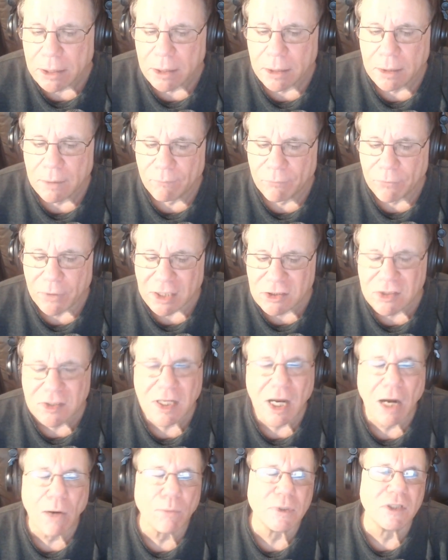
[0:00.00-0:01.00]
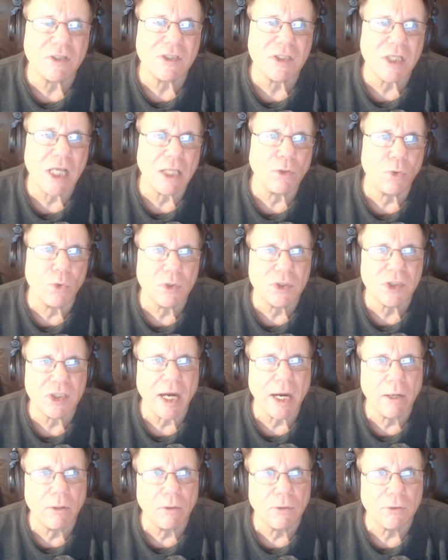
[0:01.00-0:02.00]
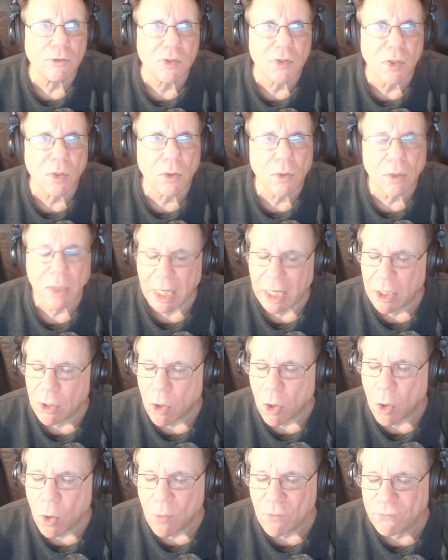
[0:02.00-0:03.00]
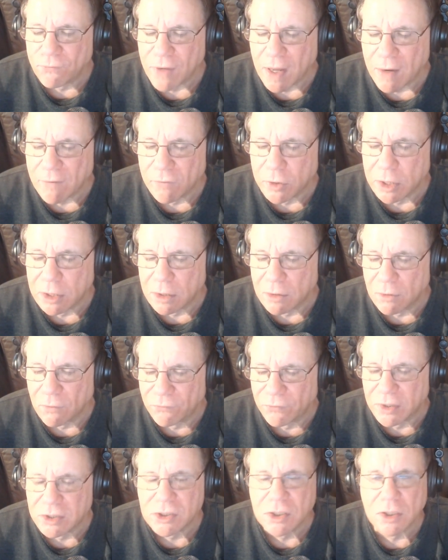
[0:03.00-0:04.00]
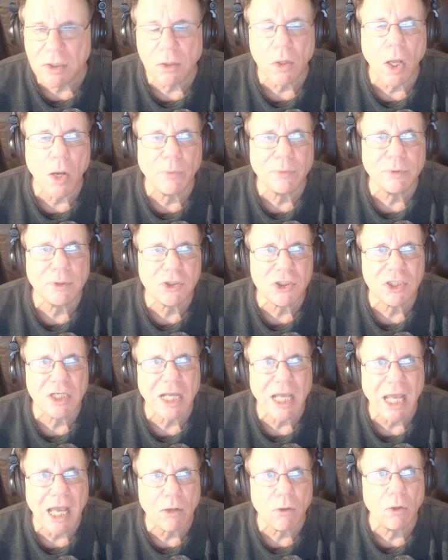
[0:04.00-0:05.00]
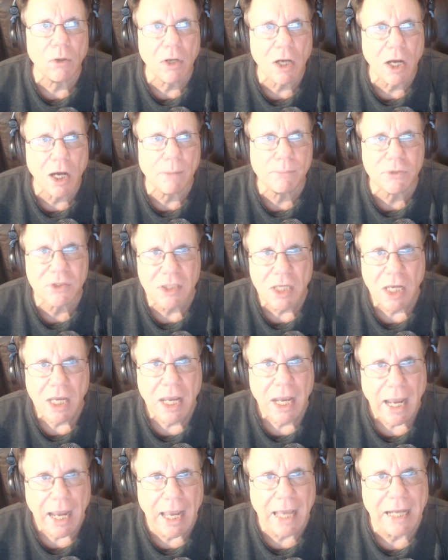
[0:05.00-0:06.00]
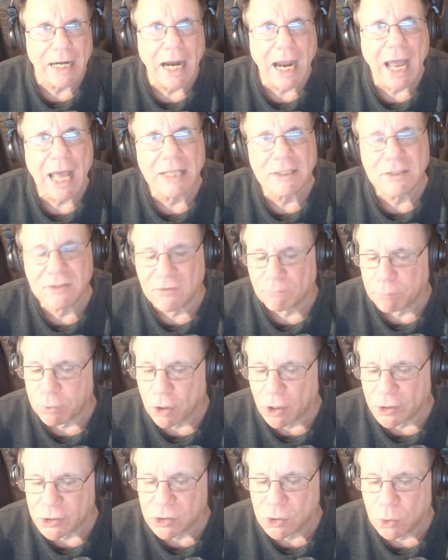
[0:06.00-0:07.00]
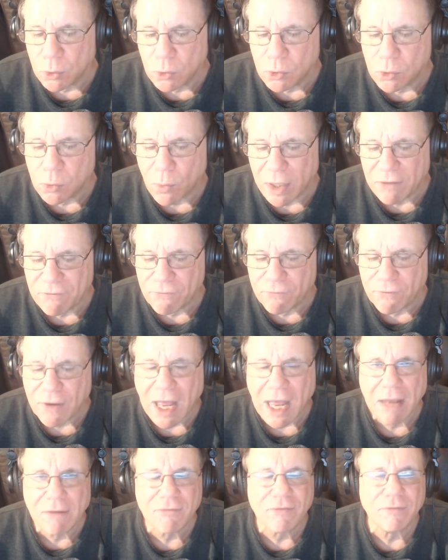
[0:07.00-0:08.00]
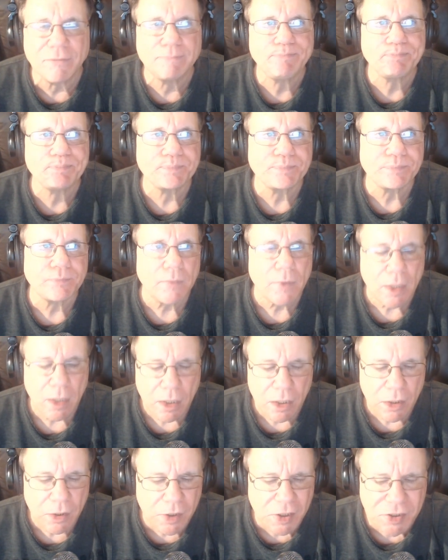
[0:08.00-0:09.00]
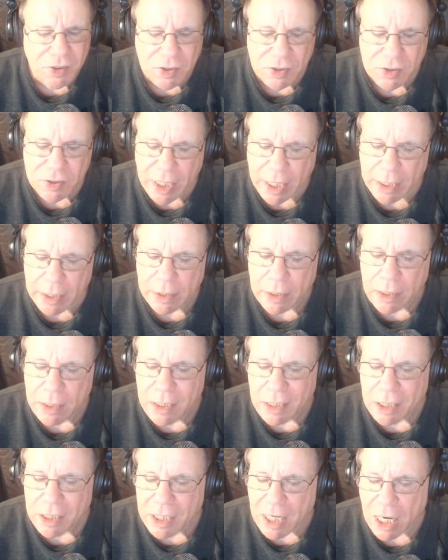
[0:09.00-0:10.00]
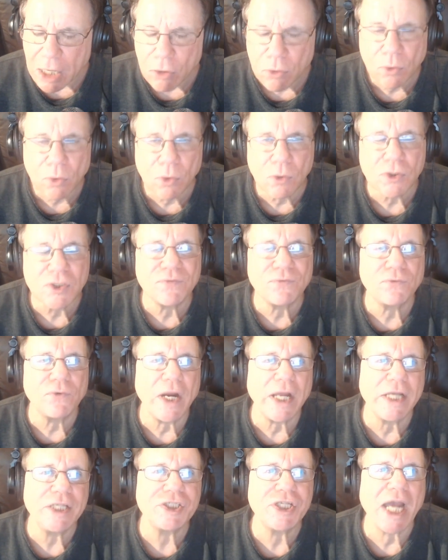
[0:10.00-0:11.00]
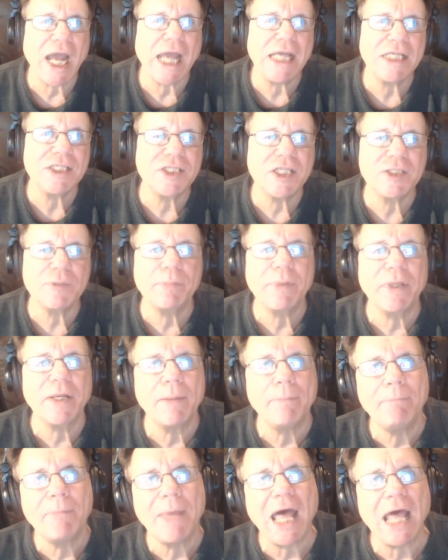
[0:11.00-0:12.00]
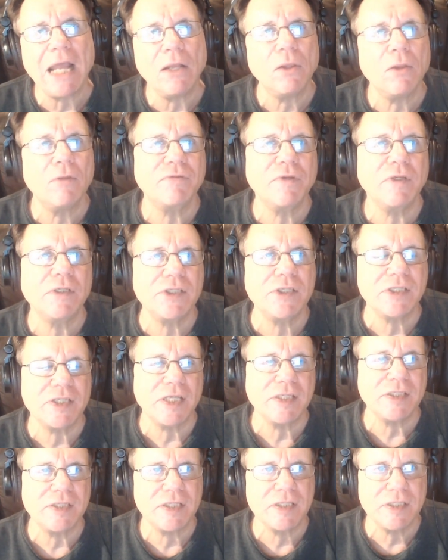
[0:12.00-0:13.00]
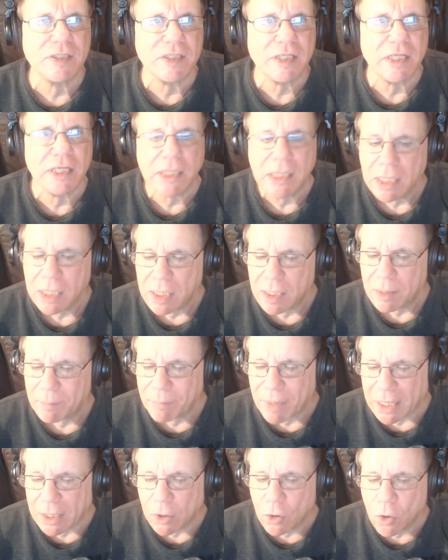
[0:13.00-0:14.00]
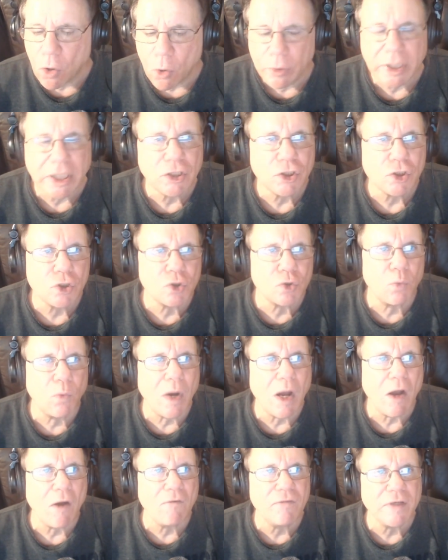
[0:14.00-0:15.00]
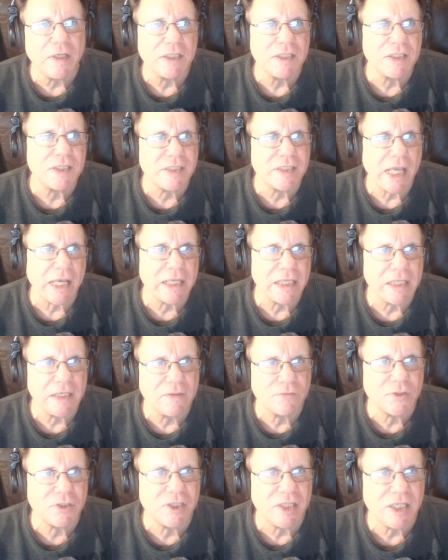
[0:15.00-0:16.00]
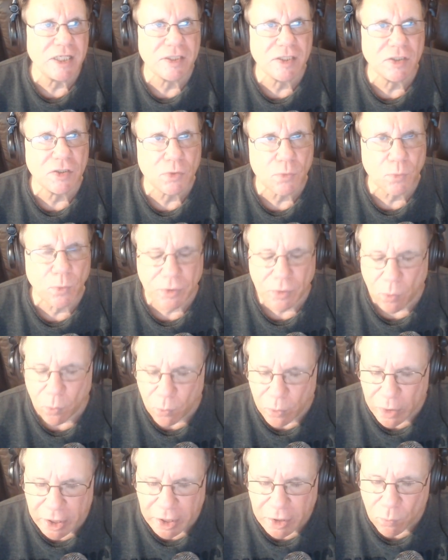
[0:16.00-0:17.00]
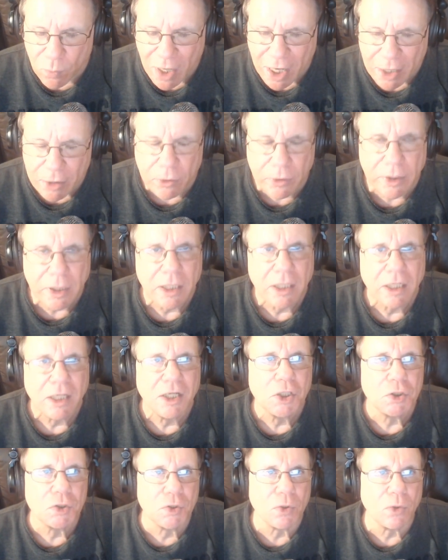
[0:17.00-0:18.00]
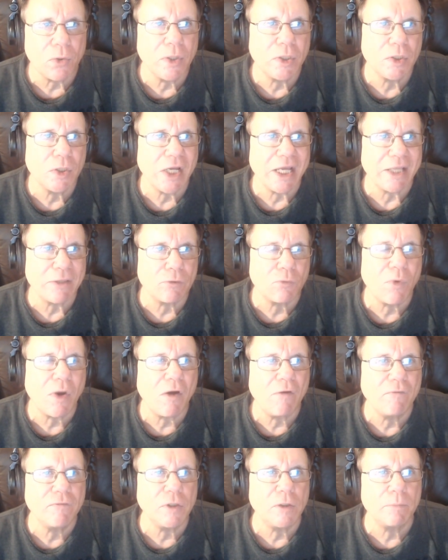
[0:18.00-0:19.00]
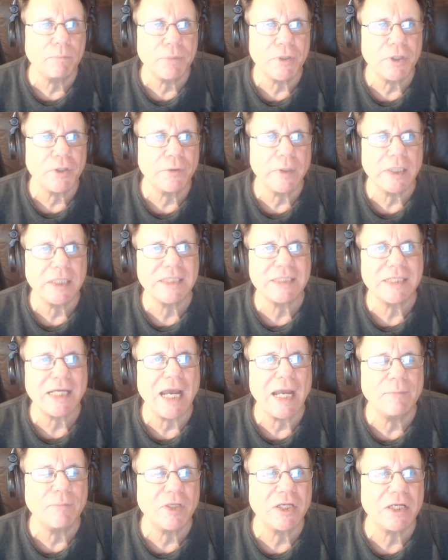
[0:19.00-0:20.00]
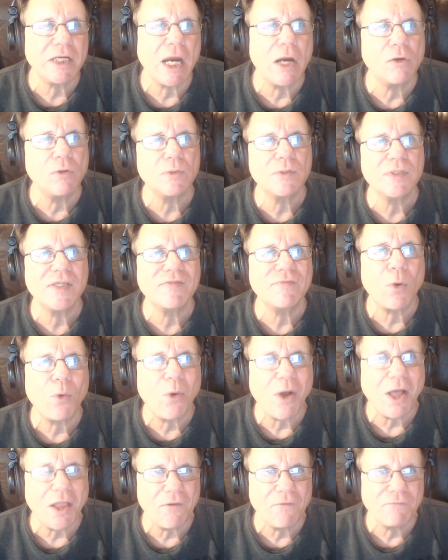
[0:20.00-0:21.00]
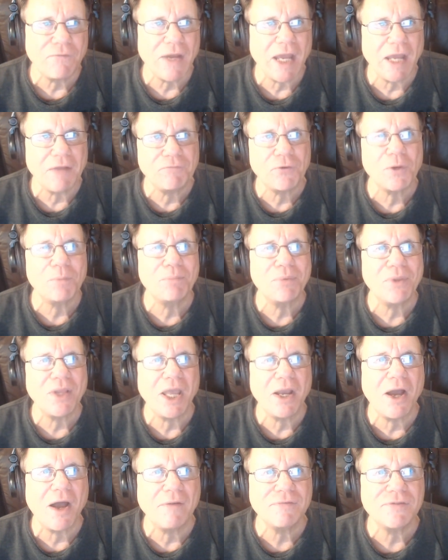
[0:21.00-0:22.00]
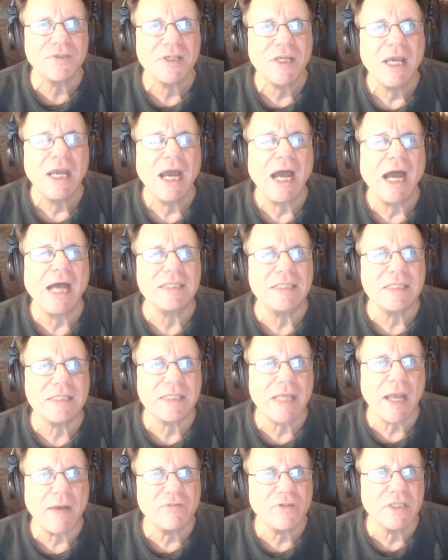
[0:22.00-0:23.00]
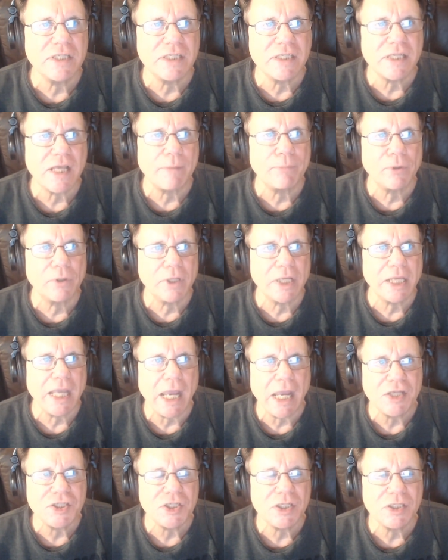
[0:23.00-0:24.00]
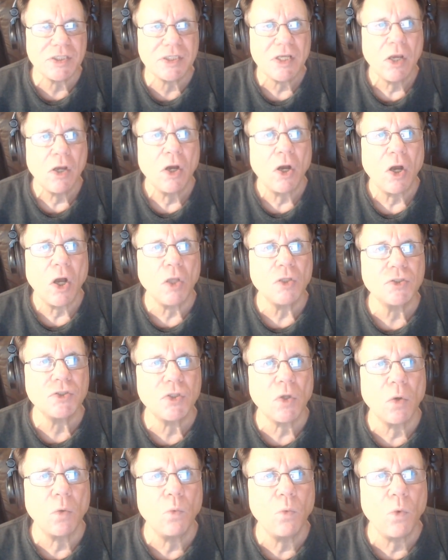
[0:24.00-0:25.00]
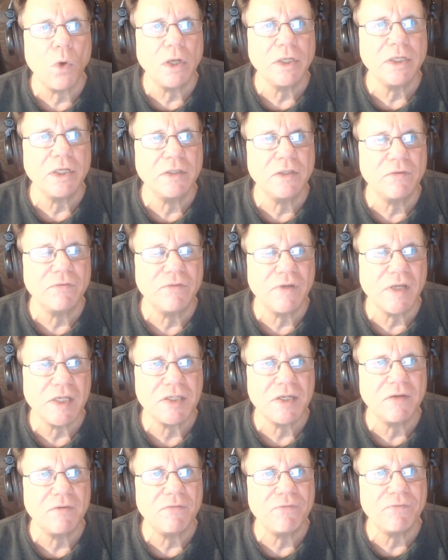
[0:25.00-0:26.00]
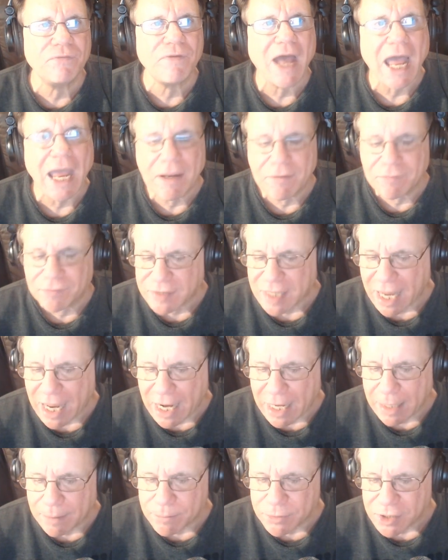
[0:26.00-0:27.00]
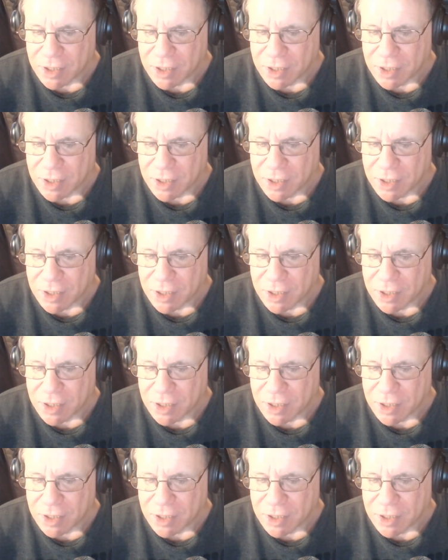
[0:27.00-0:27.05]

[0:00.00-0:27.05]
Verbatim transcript: Let's start with the St. Louis Cardinals. They're a co-favorite in the division along with the Chicago Cubs at odds of plus 225. This is a Cardinals franchise that's been a model of consistency by going 12 consecutive seasons with a winning record. During that 12-year period of time, the Cardinals have qualified for the playoffs on 7 separate occasions, also won the division 5 times.